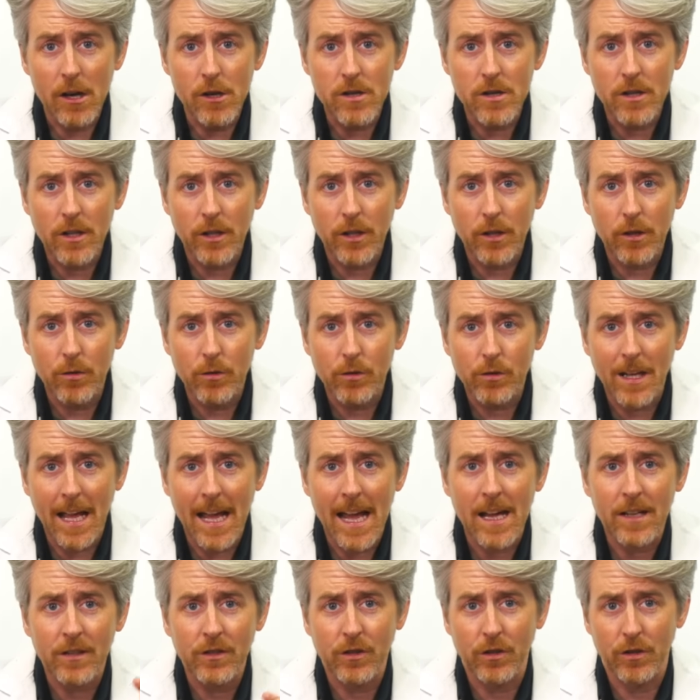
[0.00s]
you can use
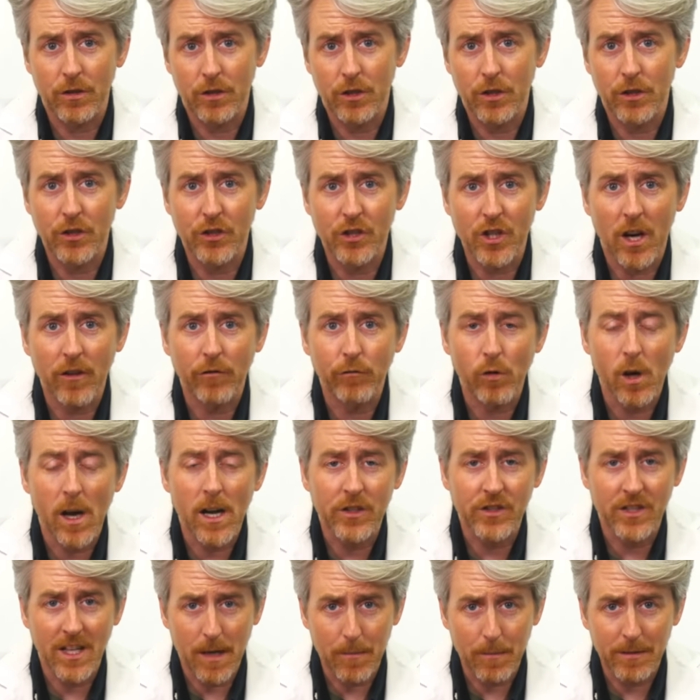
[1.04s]
acid to dissolve
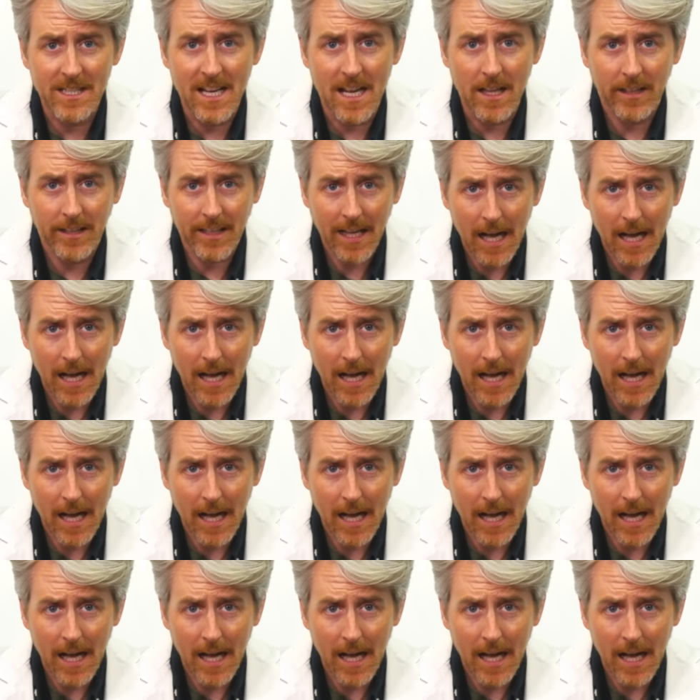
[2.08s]
rust on a metallic